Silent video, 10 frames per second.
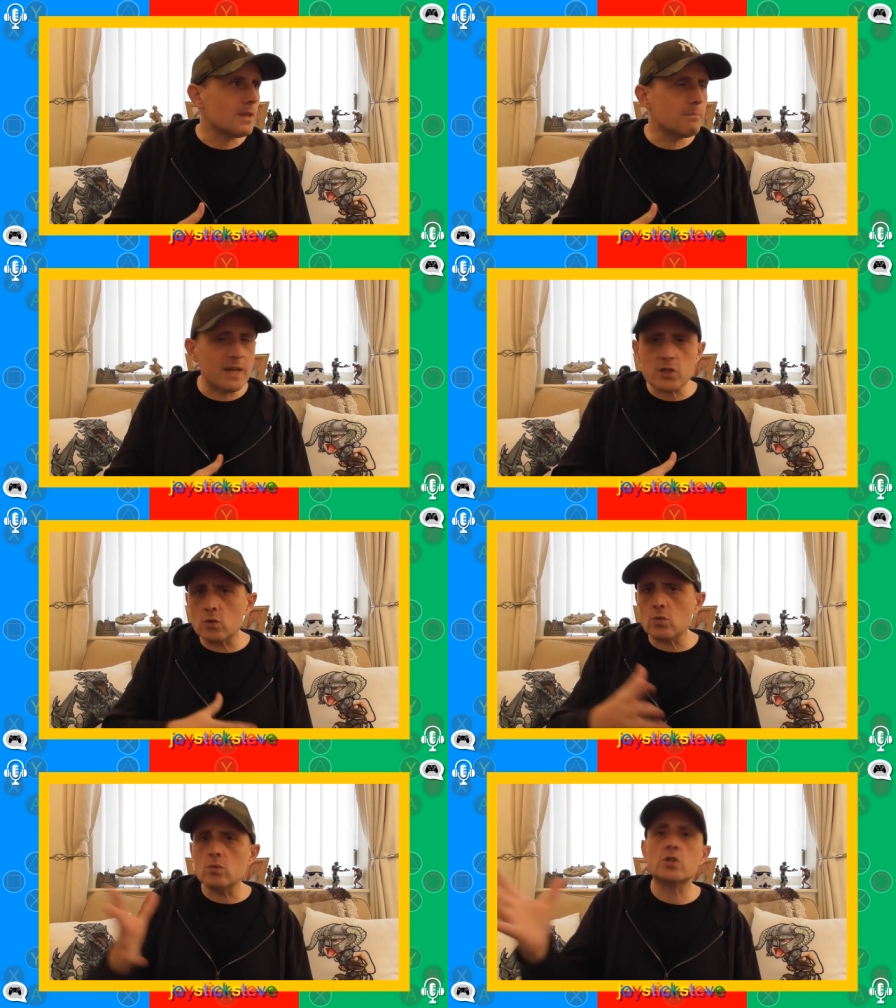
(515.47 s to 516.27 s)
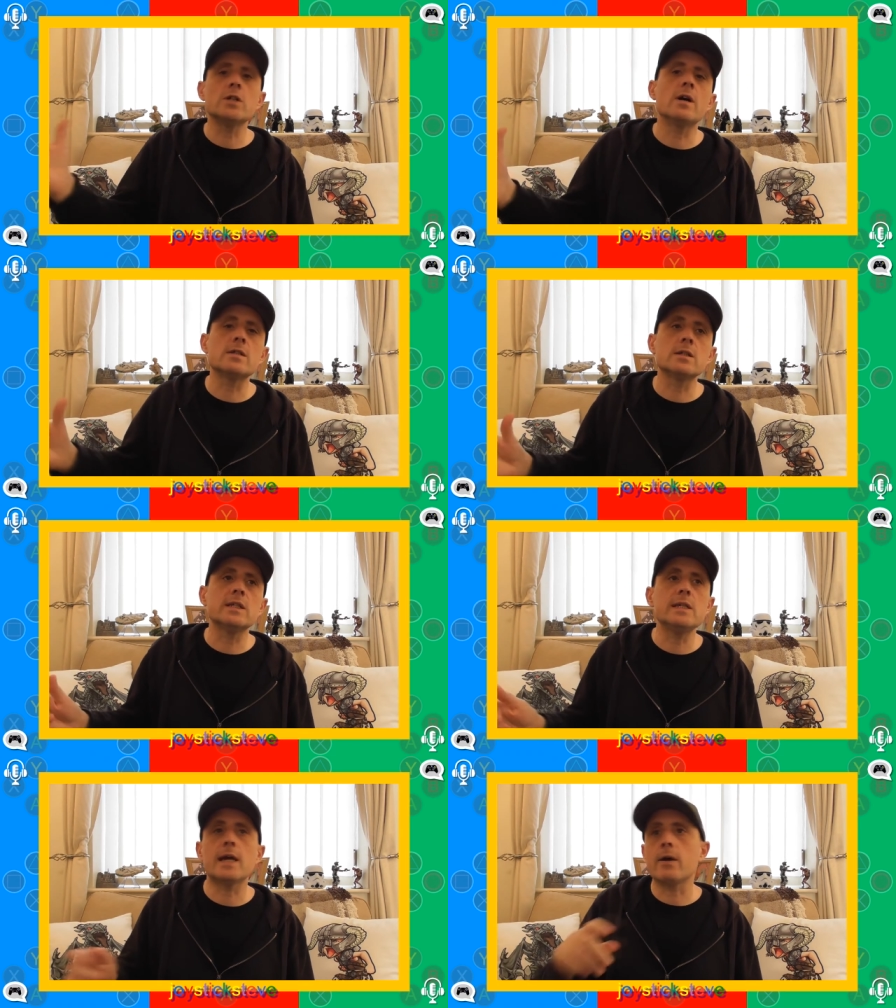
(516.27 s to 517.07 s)
But it's all starting to
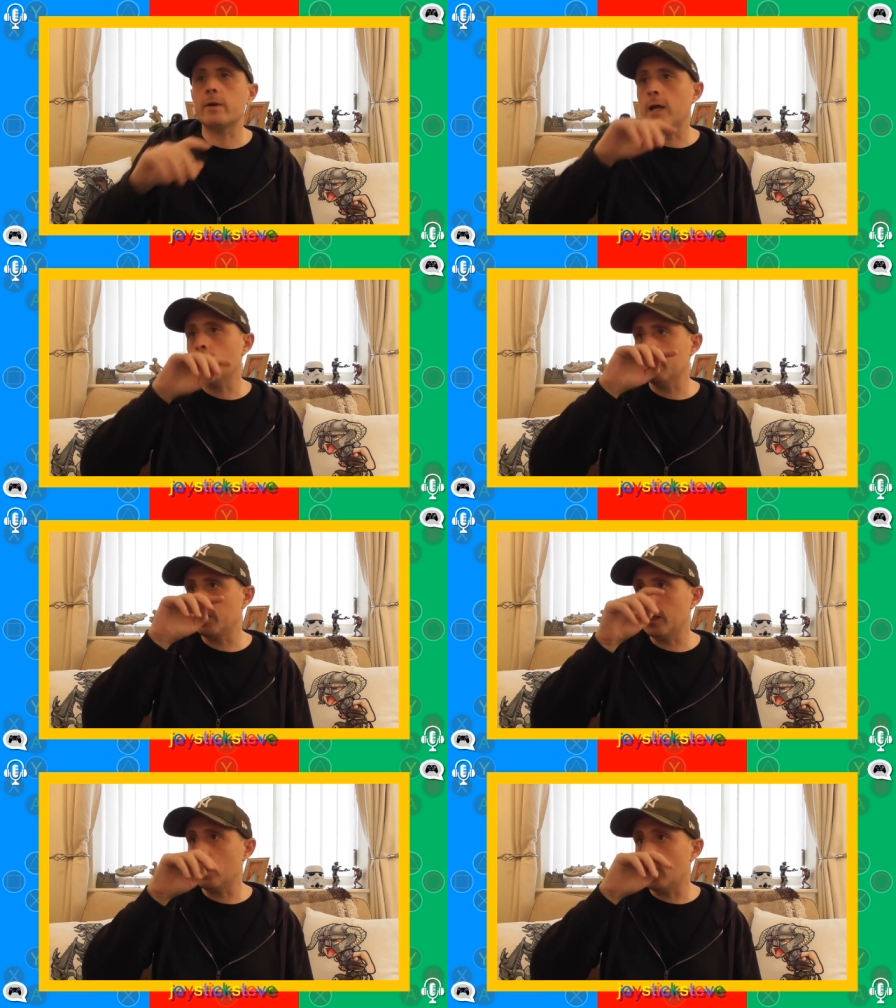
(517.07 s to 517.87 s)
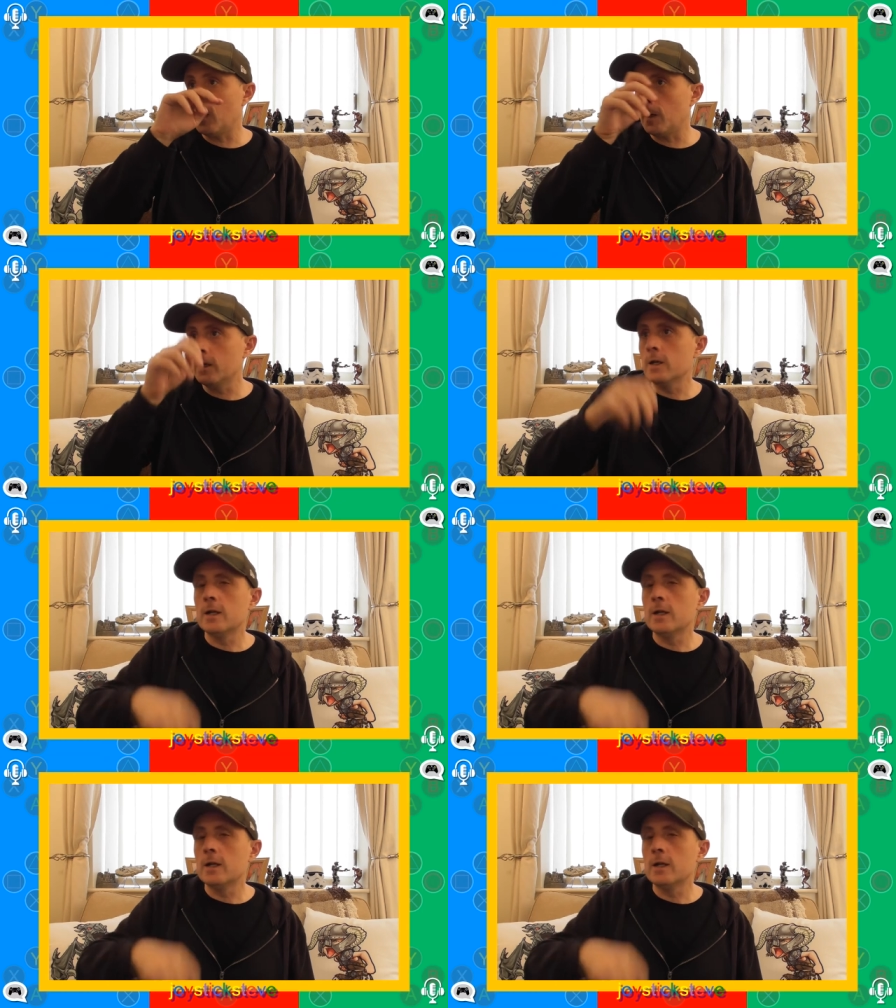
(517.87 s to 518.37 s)
leak out now that they are